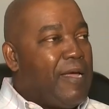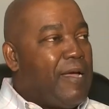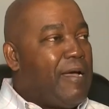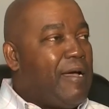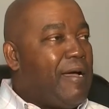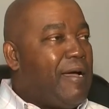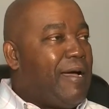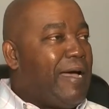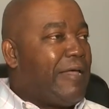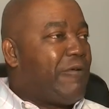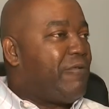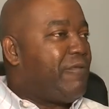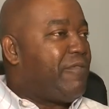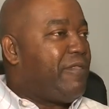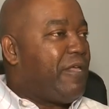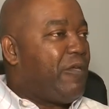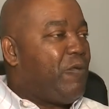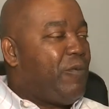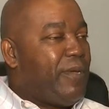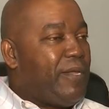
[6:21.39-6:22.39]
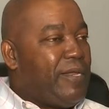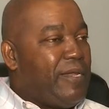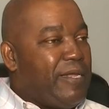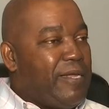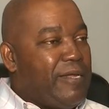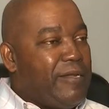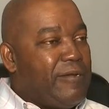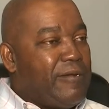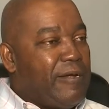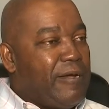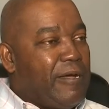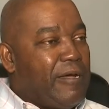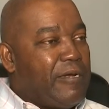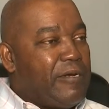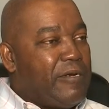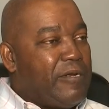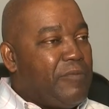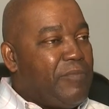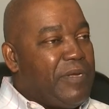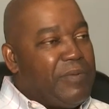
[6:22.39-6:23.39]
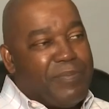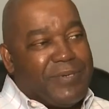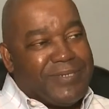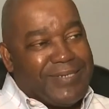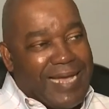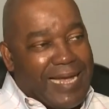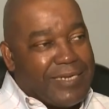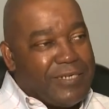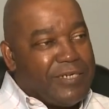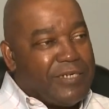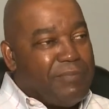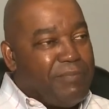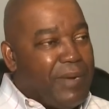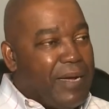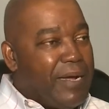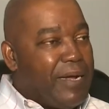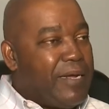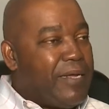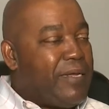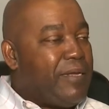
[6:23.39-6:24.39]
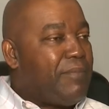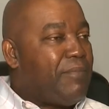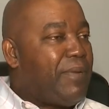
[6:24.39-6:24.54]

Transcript: I don't think we need to be protected by